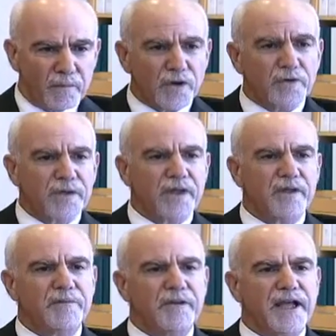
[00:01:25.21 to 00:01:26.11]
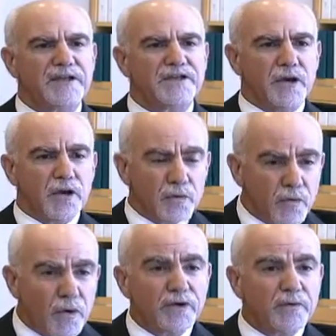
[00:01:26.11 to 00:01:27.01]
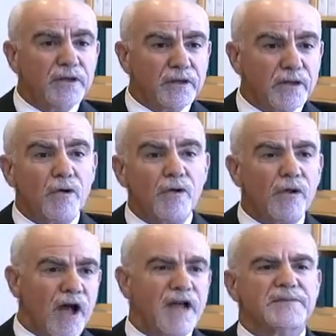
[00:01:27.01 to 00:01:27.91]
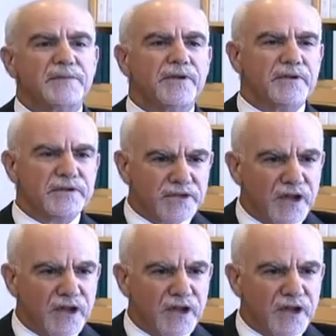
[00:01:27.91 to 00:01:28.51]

worked with health plans who worked with the local hospitals,